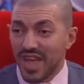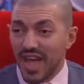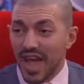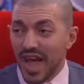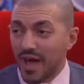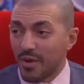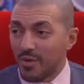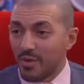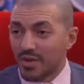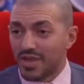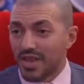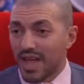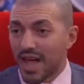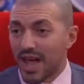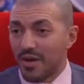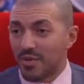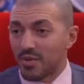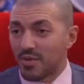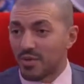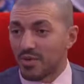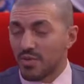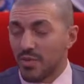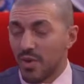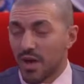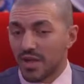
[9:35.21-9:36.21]
I
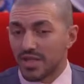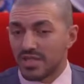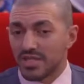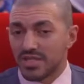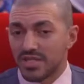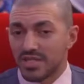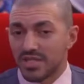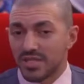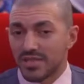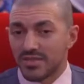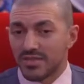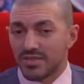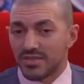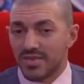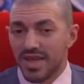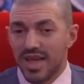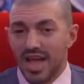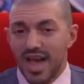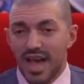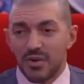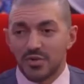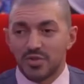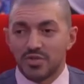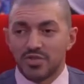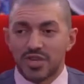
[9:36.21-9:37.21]

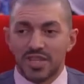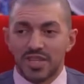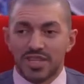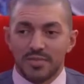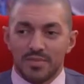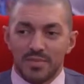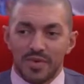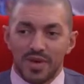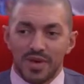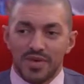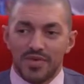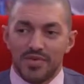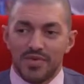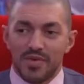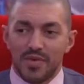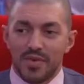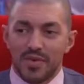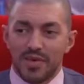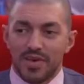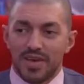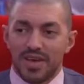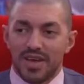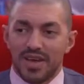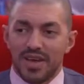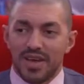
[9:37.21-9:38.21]
would read a book
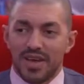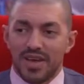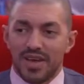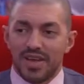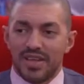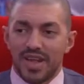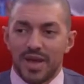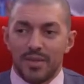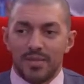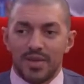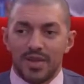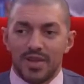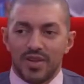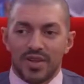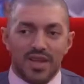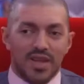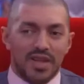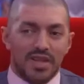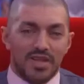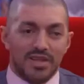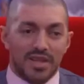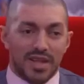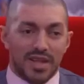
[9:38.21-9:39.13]
for Napoleon Hills, and I